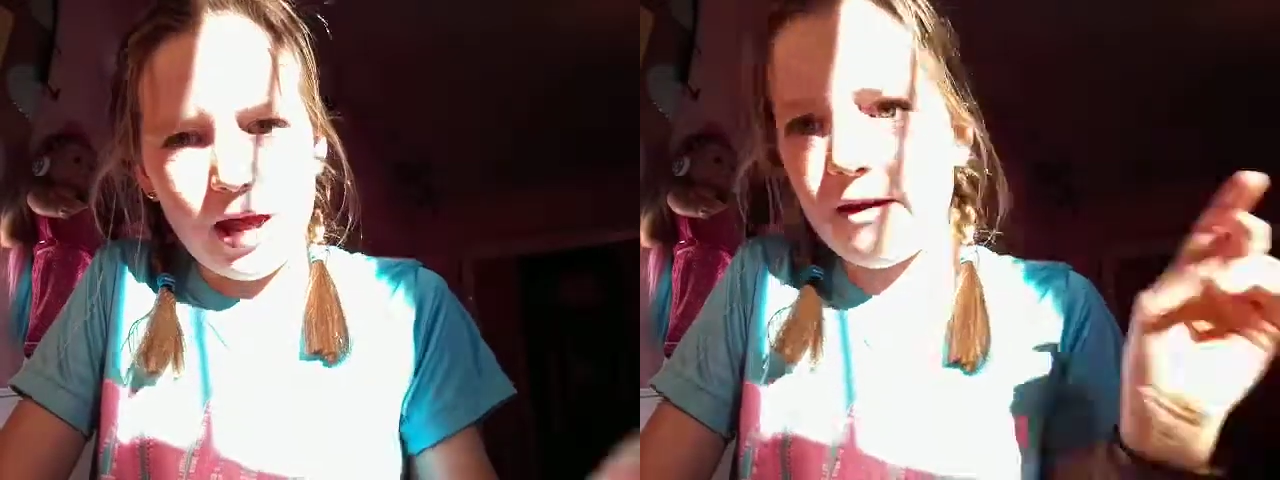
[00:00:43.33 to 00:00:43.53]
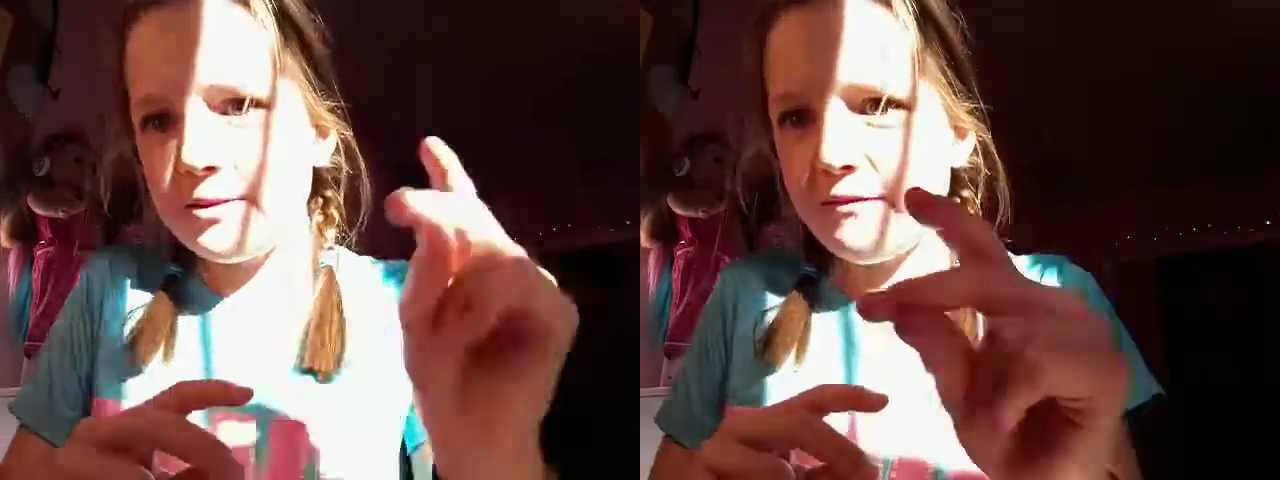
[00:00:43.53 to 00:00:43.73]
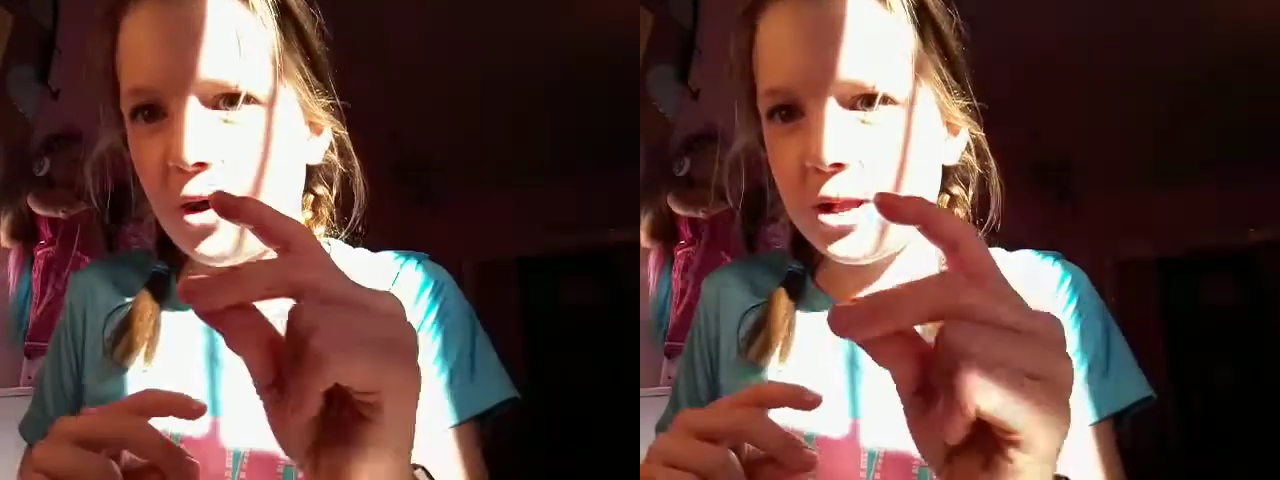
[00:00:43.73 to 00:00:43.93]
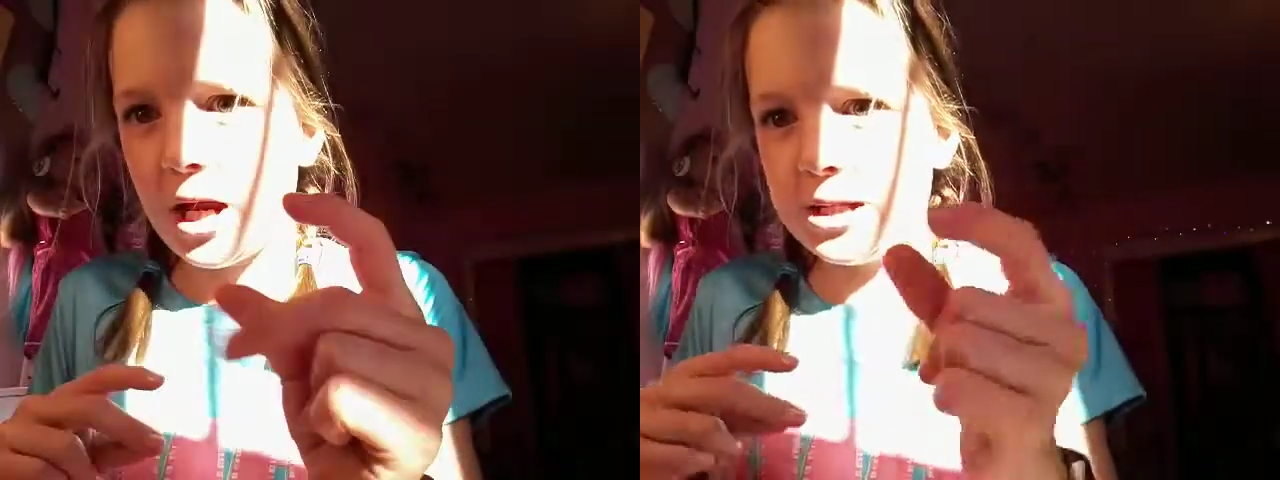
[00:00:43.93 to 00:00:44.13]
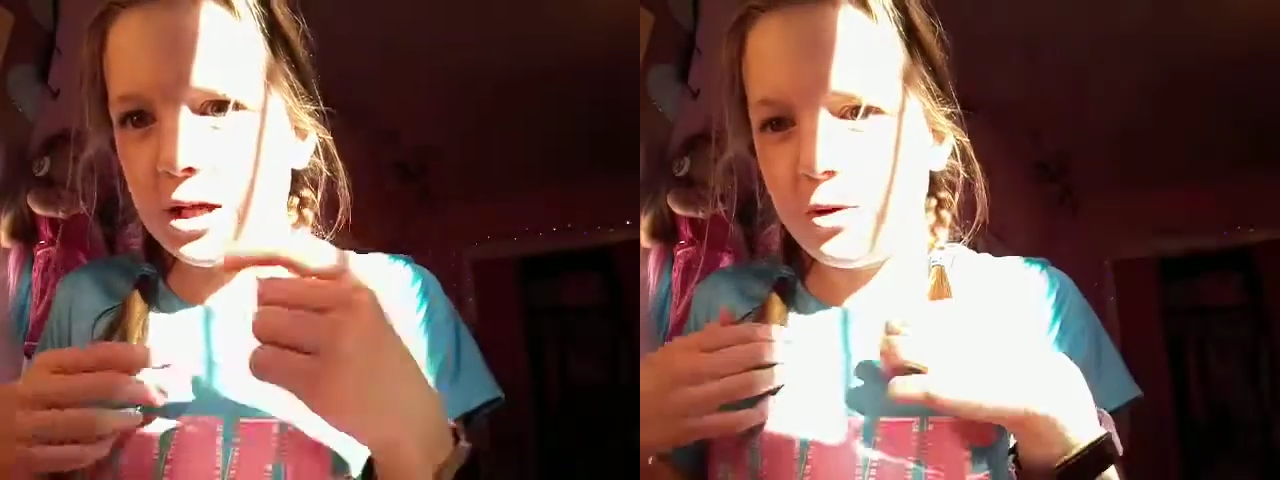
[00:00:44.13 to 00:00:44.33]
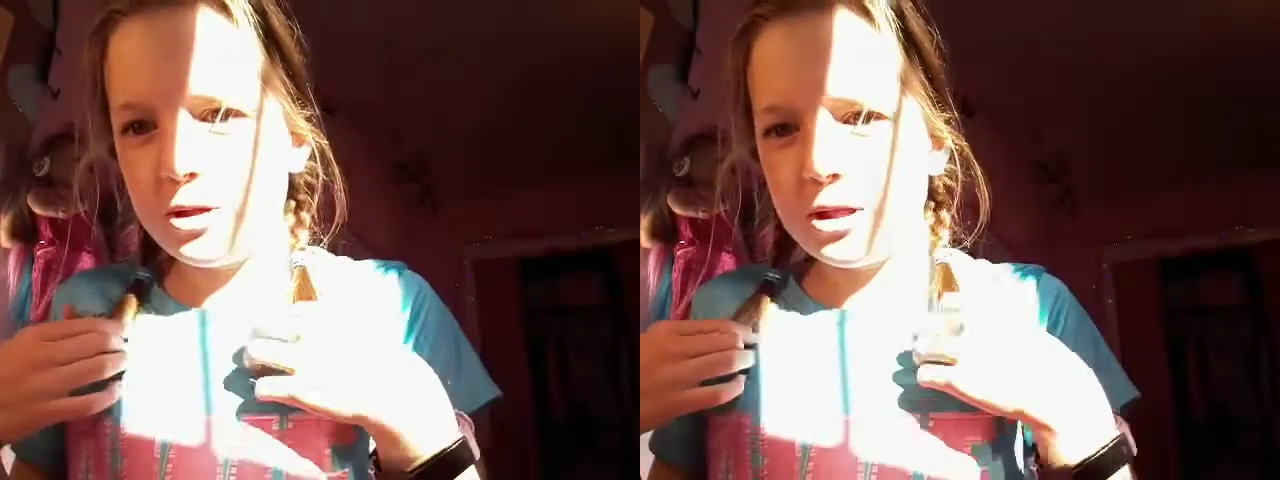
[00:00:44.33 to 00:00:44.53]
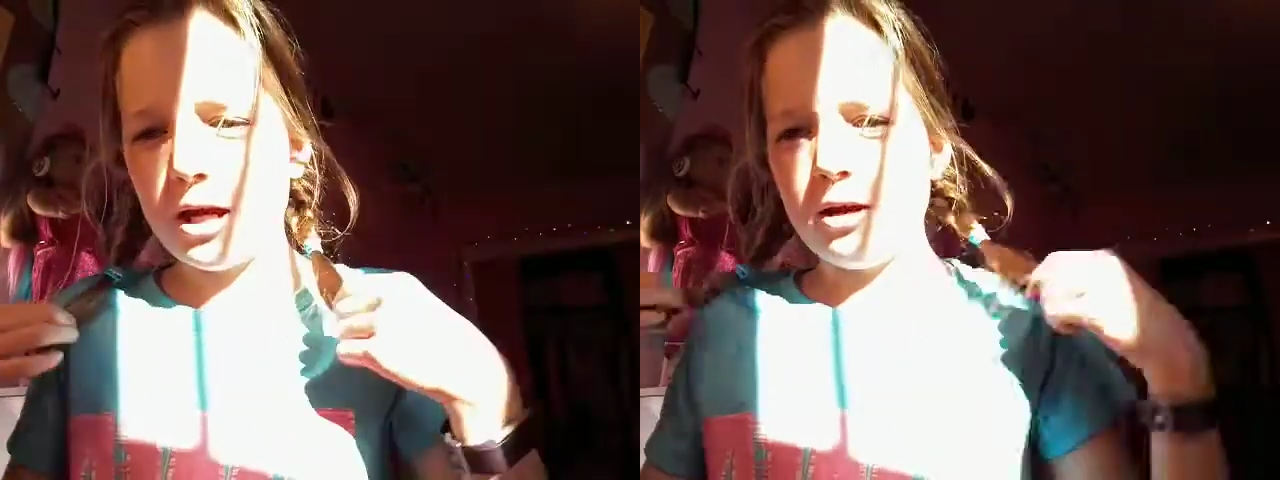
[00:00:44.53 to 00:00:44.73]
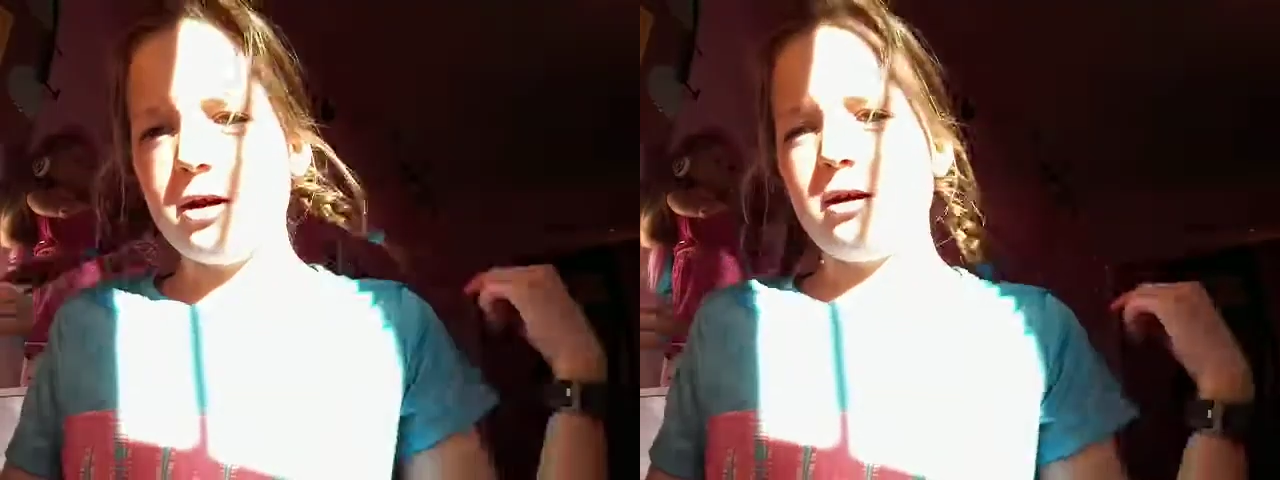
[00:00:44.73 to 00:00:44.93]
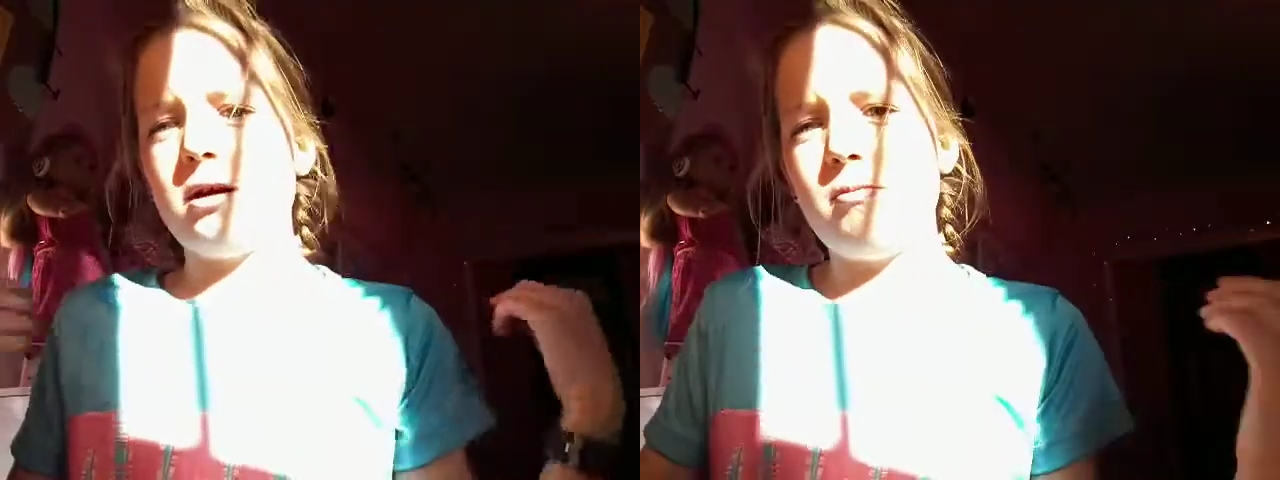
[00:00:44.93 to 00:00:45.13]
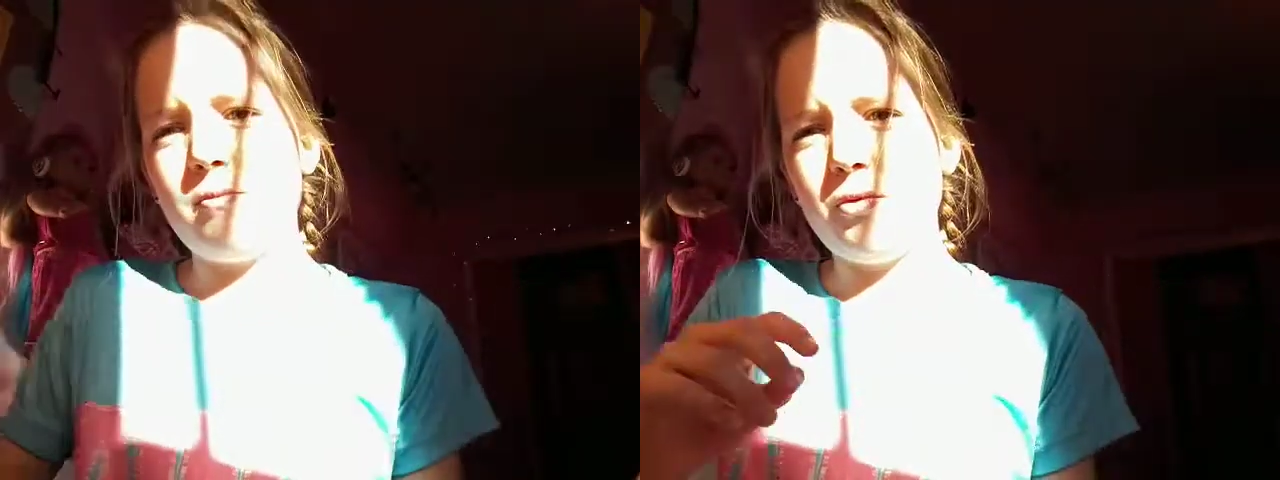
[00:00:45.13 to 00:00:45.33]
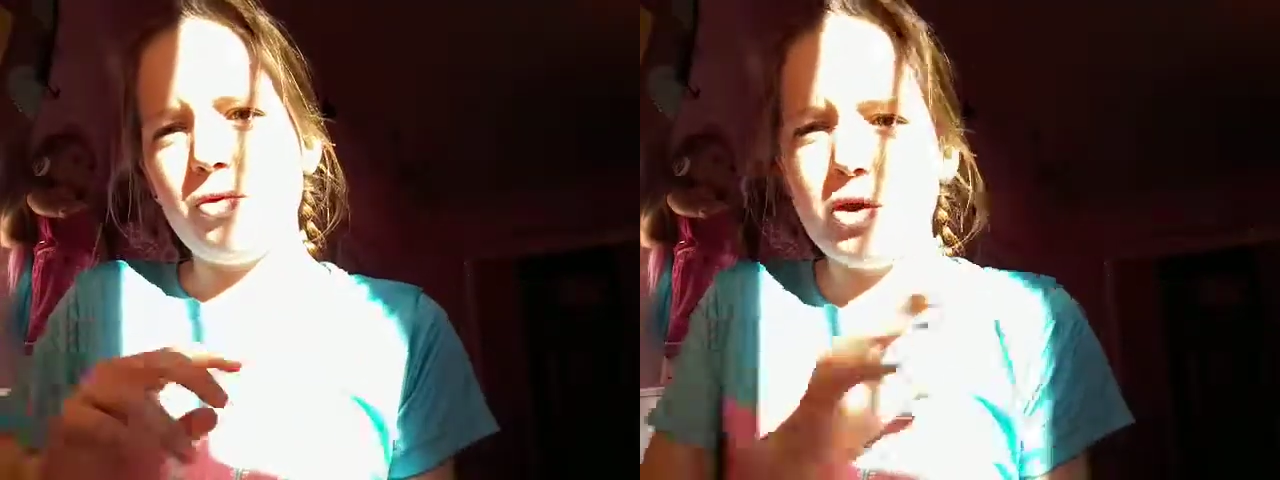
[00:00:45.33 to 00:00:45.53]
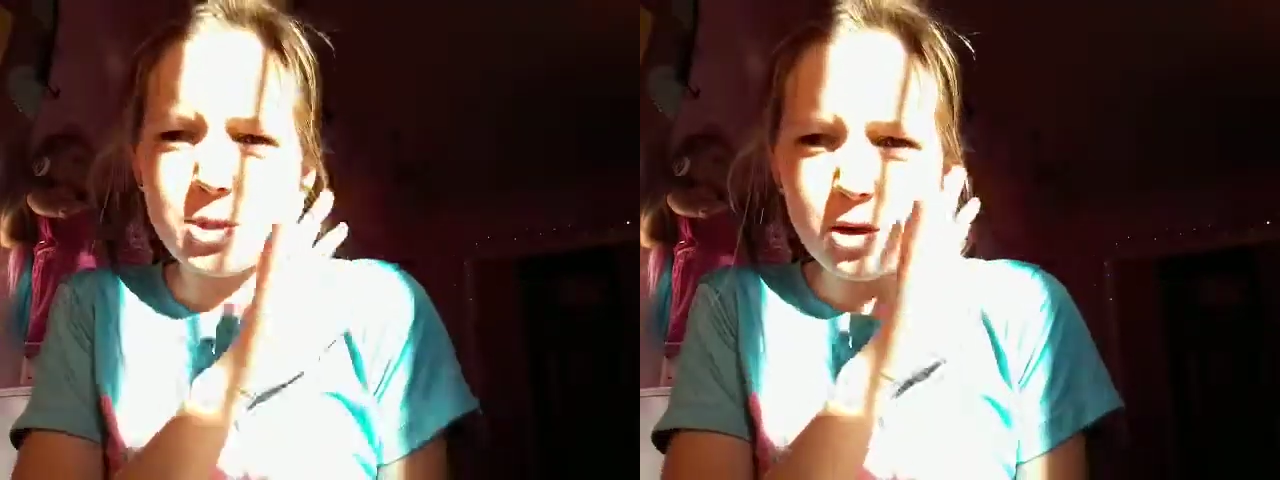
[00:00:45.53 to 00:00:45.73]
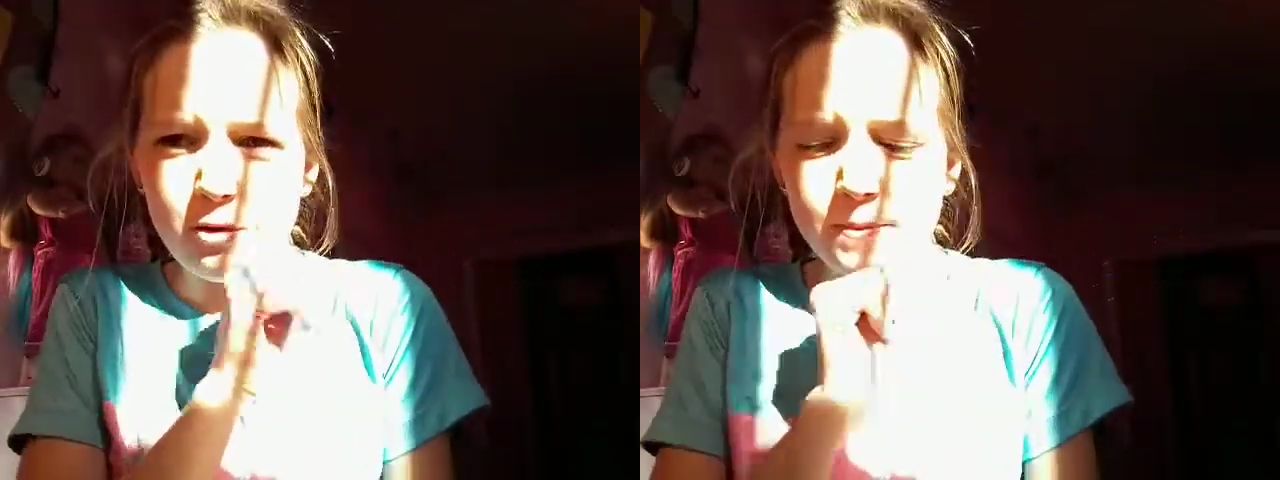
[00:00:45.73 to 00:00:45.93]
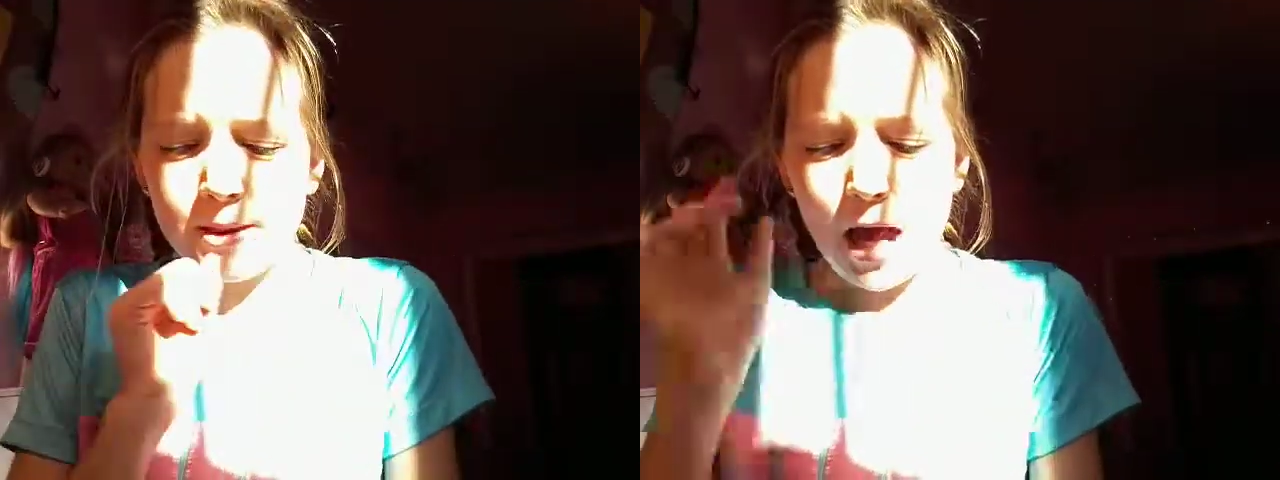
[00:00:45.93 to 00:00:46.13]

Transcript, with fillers: I have some Valentine's Day ones I got a couple years ago.